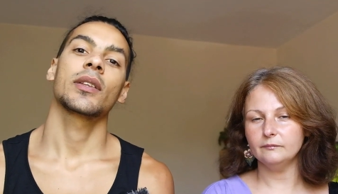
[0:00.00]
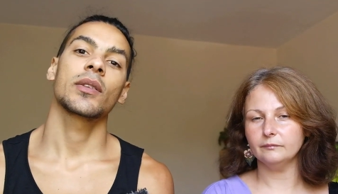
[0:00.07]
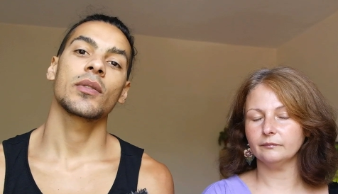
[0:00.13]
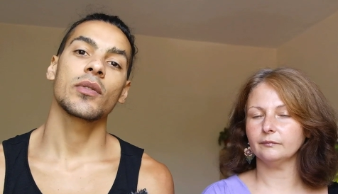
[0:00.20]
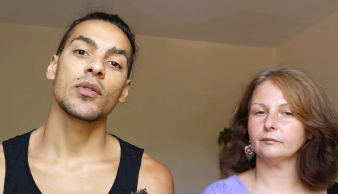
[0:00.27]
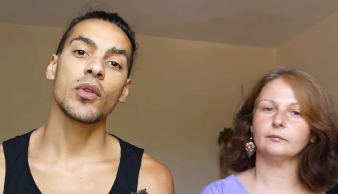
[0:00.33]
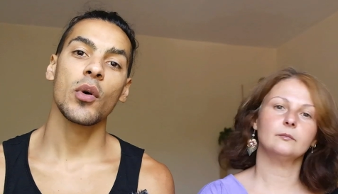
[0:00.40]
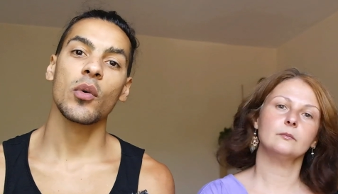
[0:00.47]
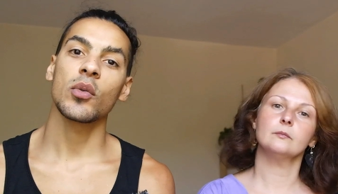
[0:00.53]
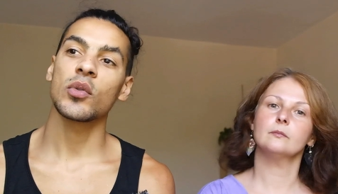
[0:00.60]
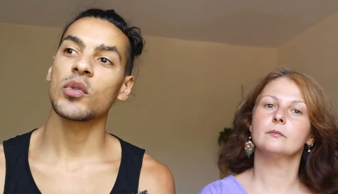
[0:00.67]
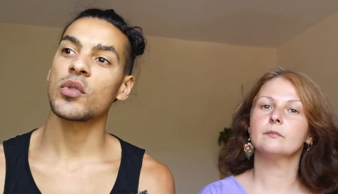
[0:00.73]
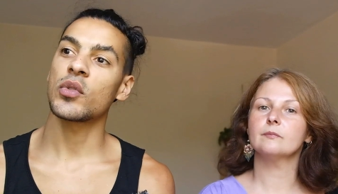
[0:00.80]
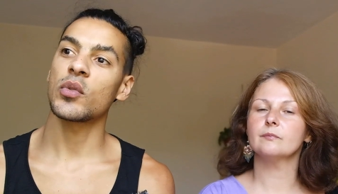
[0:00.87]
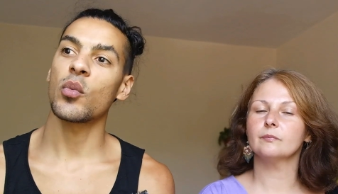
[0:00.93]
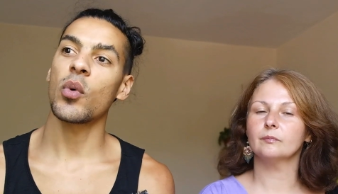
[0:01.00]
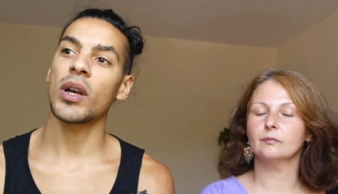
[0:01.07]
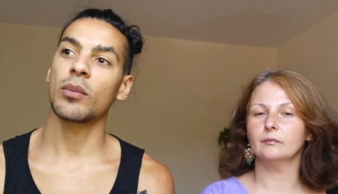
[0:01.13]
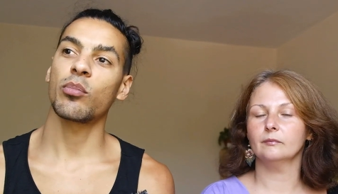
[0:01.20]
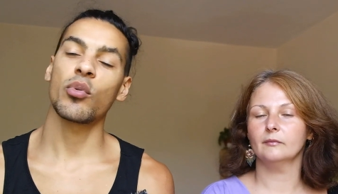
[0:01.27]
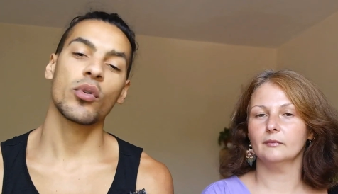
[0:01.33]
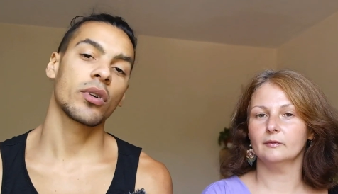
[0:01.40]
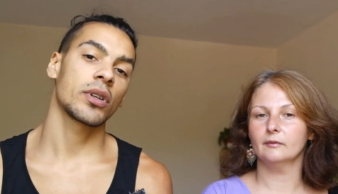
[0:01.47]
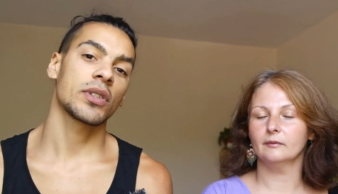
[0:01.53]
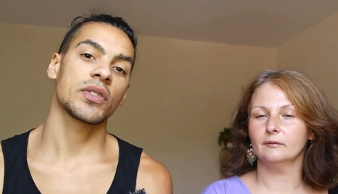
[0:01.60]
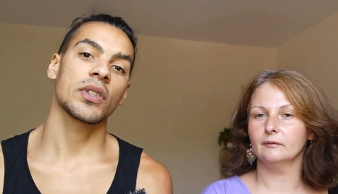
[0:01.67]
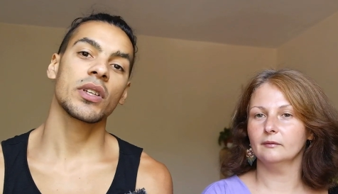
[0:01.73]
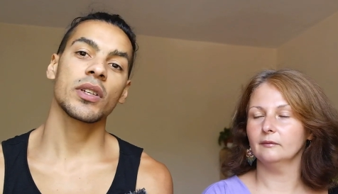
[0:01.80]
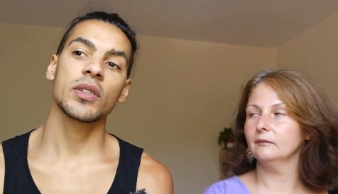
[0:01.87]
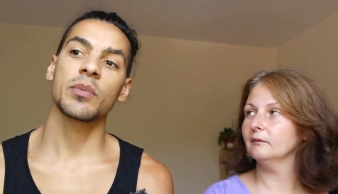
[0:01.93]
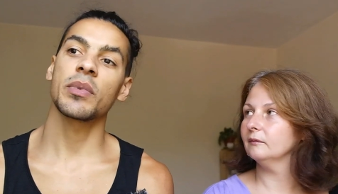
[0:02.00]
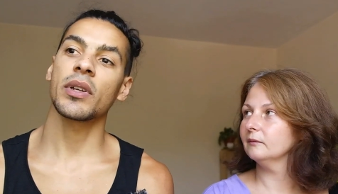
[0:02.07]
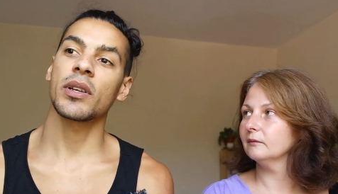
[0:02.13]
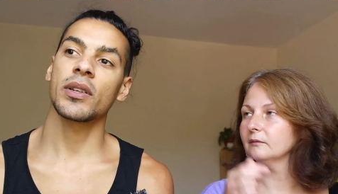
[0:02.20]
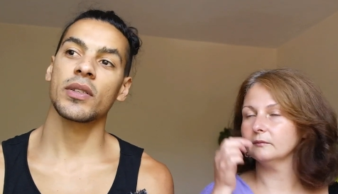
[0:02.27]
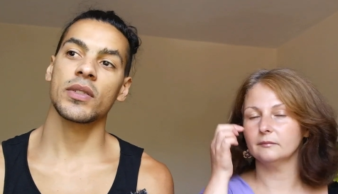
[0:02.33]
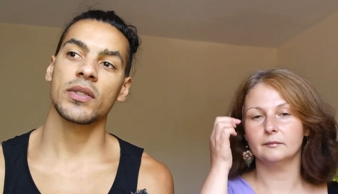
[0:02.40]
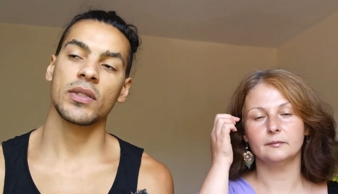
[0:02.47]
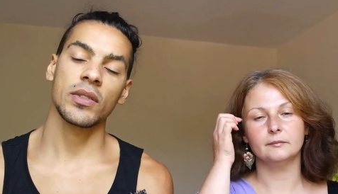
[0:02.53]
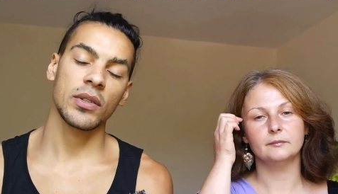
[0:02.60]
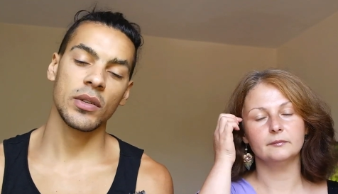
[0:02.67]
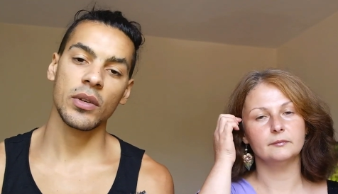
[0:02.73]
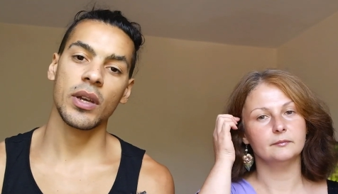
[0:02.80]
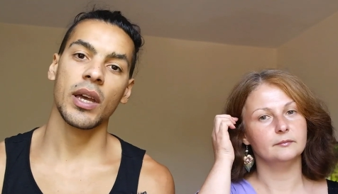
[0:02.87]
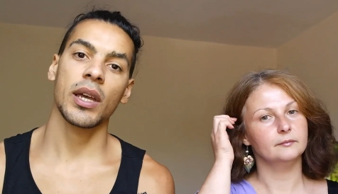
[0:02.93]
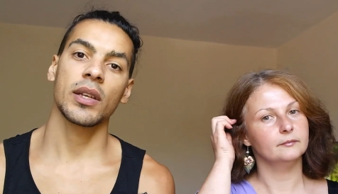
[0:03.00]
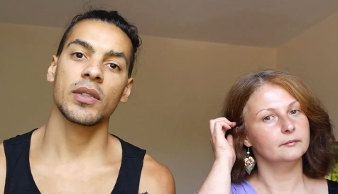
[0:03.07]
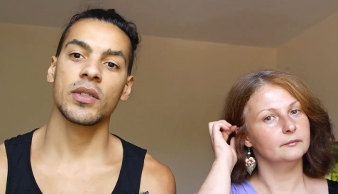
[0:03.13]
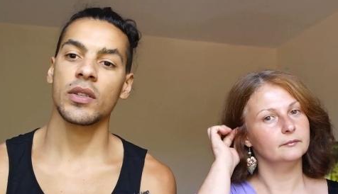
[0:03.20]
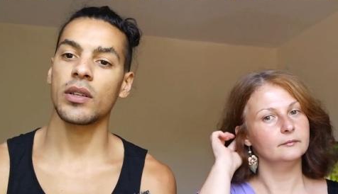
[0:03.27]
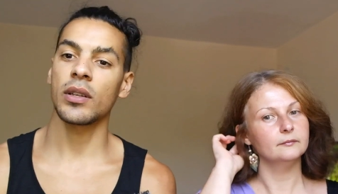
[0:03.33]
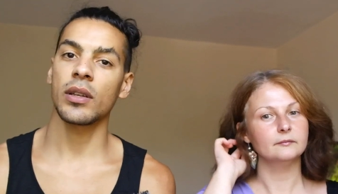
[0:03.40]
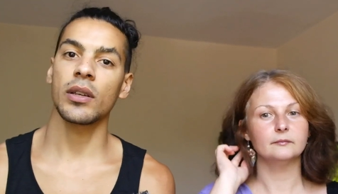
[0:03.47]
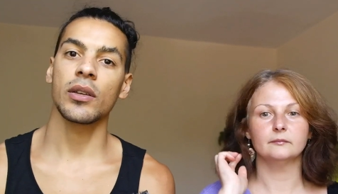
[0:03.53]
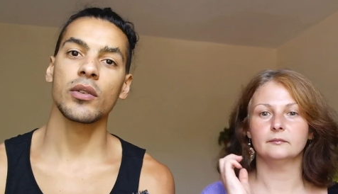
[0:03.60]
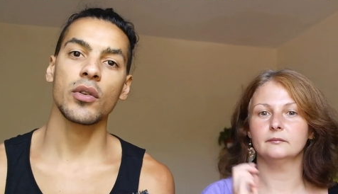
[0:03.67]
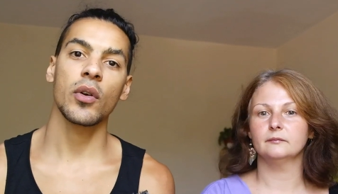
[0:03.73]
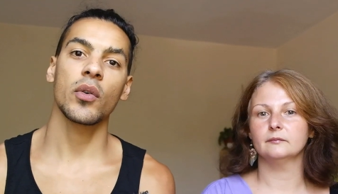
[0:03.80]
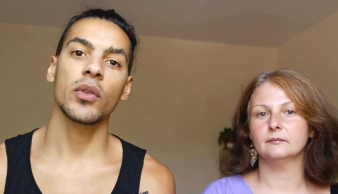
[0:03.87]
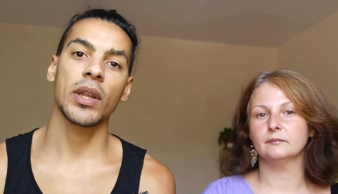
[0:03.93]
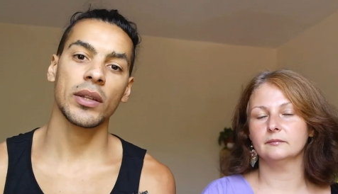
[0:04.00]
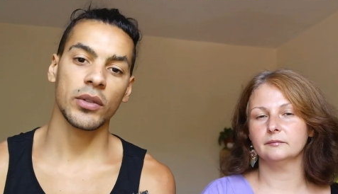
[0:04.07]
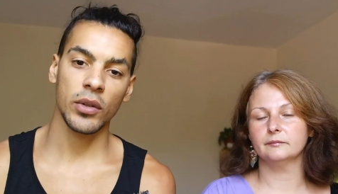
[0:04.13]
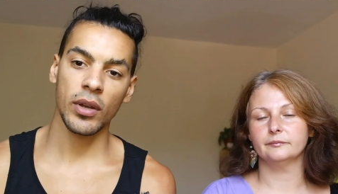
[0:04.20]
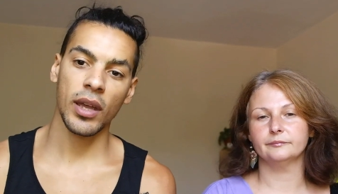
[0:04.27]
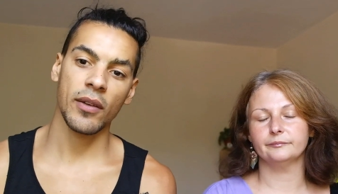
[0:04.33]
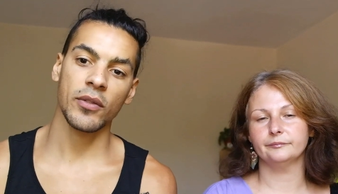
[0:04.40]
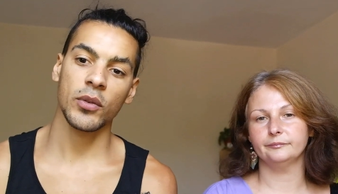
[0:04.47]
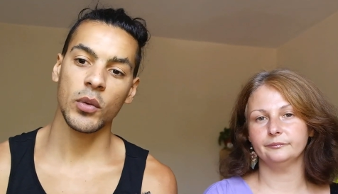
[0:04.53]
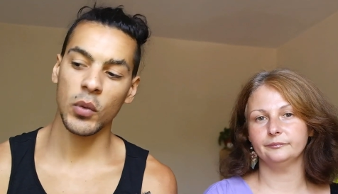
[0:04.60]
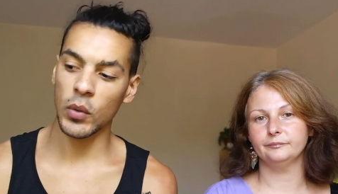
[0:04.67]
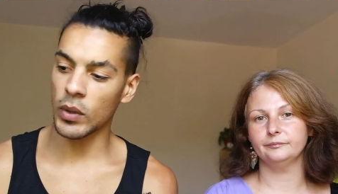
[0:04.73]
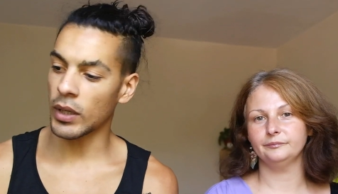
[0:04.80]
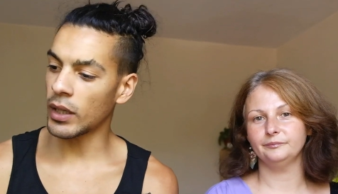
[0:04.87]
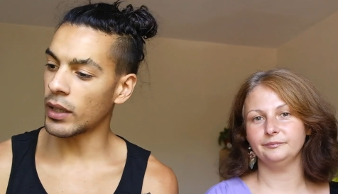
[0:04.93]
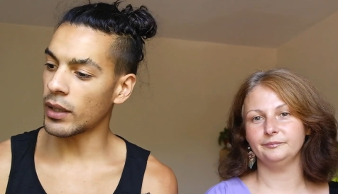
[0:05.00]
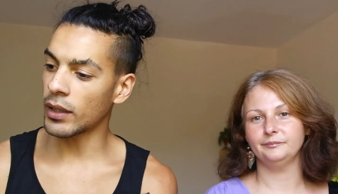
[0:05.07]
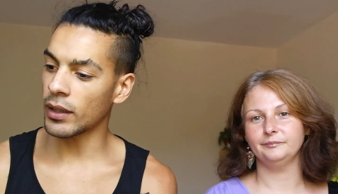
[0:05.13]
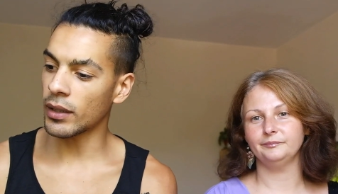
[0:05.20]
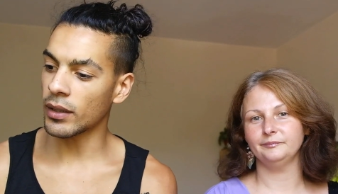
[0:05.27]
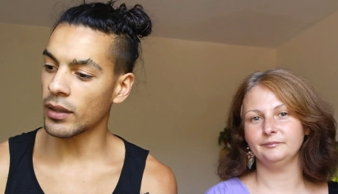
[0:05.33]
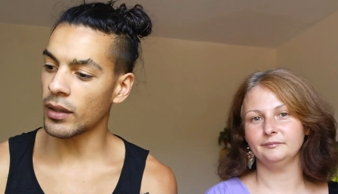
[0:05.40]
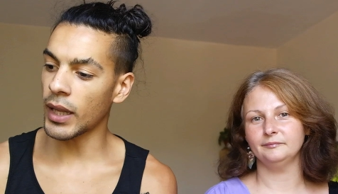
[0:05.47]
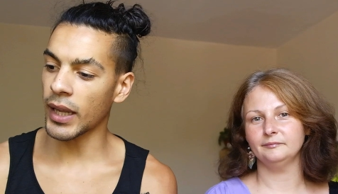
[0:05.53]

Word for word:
Speaker 1: knows what progress is, because you guys uh, know that you have to uh,